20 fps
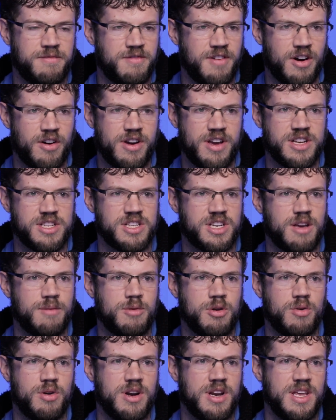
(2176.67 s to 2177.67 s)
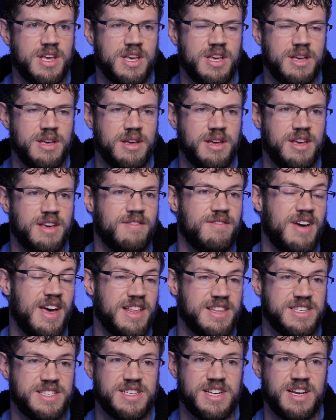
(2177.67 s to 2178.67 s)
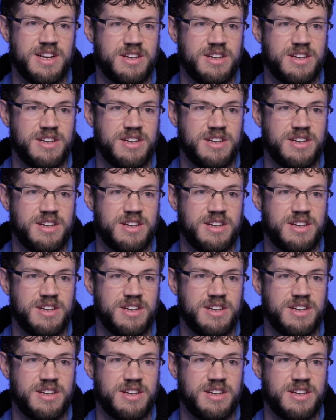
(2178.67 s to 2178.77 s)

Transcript: various community events